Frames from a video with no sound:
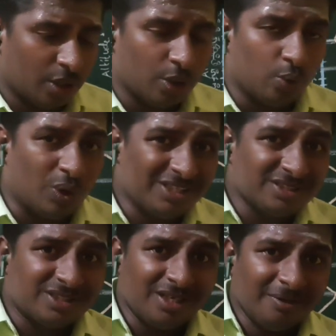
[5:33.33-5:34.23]
what is
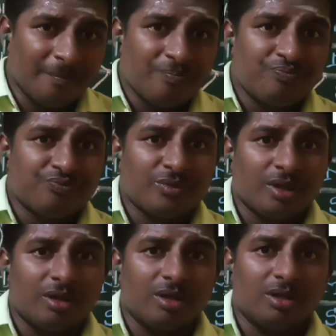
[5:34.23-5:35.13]
the
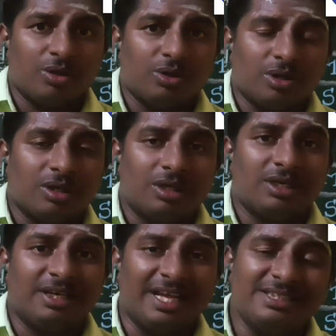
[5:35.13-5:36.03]

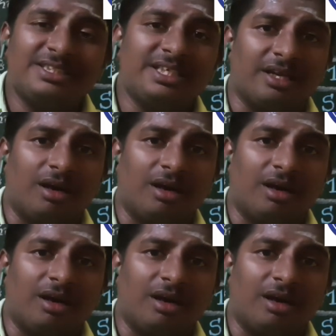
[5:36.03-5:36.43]
density